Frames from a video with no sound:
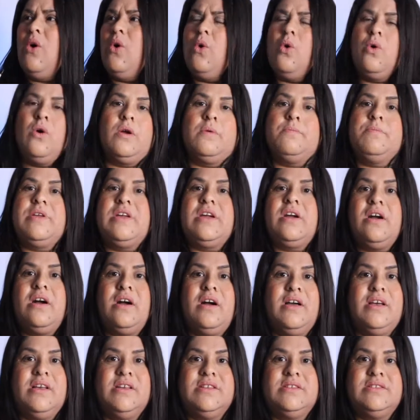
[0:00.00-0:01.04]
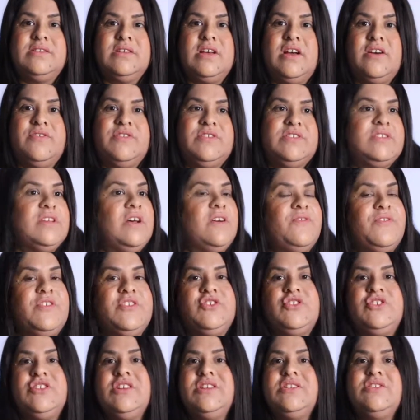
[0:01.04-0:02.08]
or because of
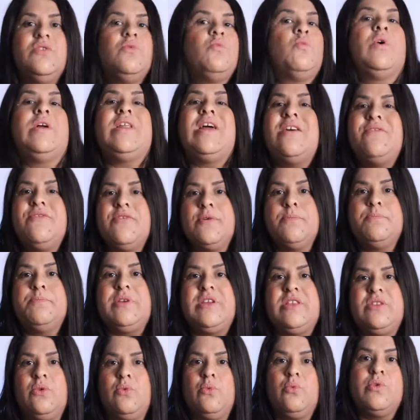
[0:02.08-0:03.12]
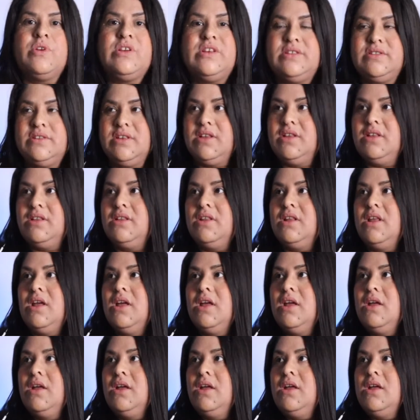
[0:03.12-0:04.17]
selfishness, whatever be the reason,
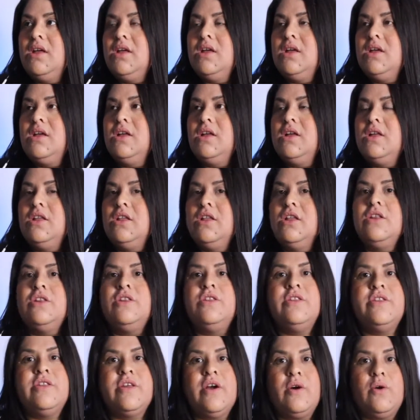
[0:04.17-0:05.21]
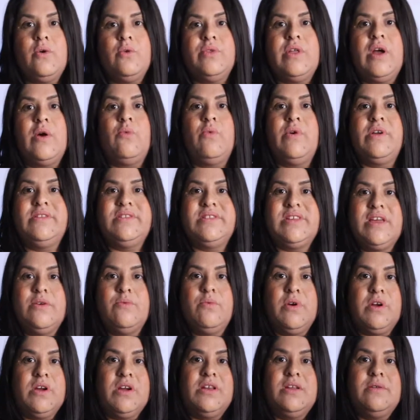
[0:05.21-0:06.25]
know that one day
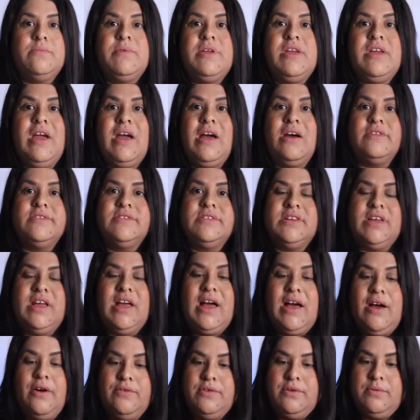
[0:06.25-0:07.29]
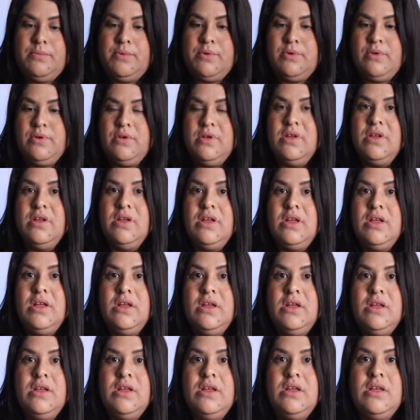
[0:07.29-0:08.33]
we're going to be held accountable.
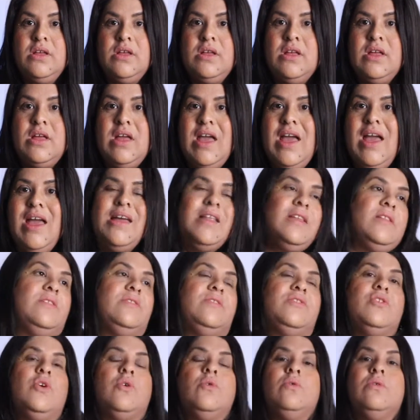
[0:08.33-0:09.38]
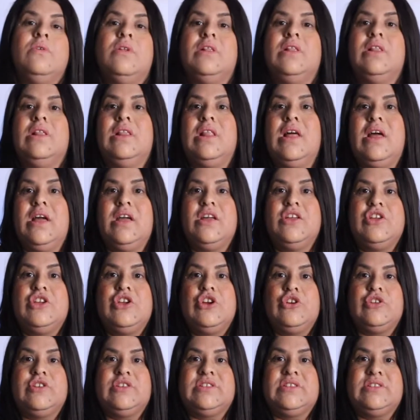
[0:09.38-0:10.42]
And don't let
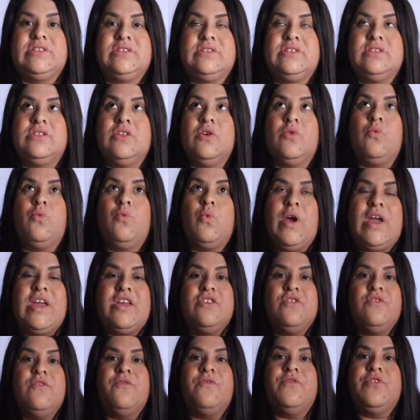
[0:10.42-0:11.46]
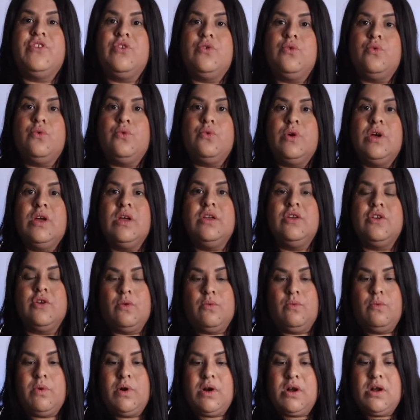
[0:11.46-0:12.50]
the way you view
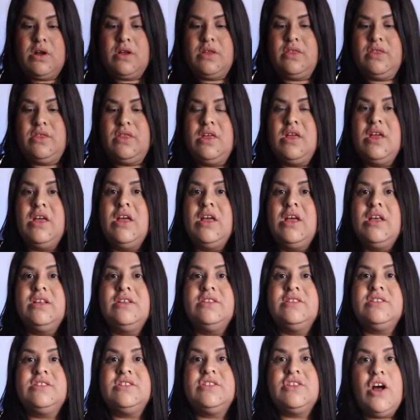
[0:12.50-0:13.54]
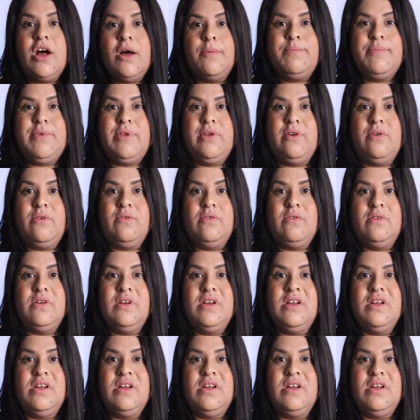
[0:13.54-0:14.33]
your worth stop you